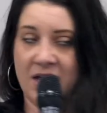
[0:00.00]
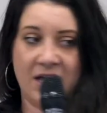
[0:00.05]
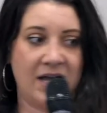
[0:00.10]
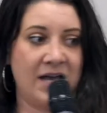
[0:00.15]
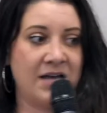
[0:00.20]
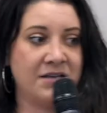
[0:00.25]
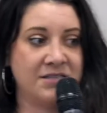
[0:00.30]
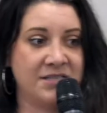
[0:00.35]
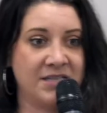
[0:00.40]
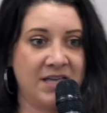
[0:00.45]

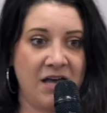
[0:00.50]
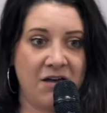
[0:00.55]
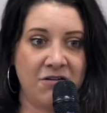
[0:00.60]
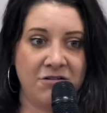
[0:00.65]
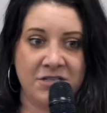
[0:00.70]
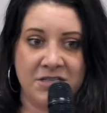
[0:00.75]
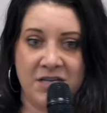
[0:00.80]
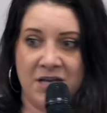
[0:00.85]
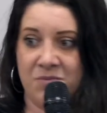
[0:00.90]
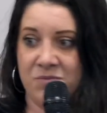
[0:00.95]
as
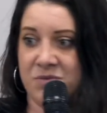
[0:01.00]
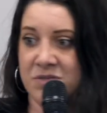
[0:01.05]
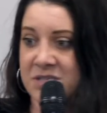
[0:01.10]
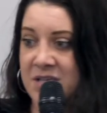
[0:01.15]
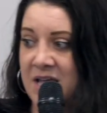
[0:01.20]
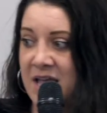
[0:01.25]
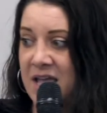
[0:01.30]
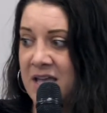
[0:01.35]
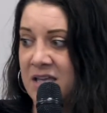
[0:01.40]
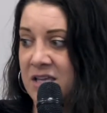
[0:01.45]
Kalkadan was
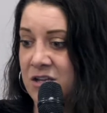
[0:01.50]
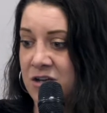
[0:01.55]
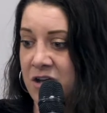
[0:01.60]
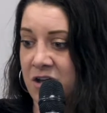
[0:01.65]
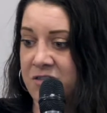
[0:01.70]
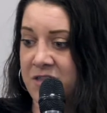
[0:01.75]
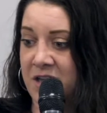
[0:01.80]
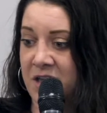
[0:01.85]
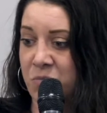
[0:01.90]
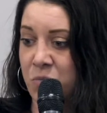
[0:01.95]
saying,
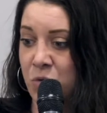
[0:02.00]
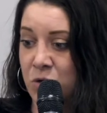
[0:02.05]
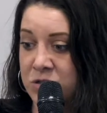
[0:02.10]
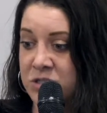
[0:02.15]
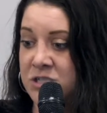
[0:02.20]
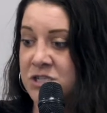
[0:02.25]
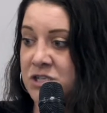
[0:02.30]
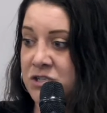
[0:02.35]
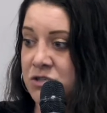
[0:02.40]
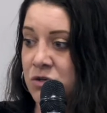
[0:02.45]
they're
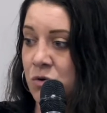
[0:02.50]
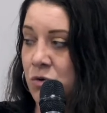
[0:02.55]
wanting to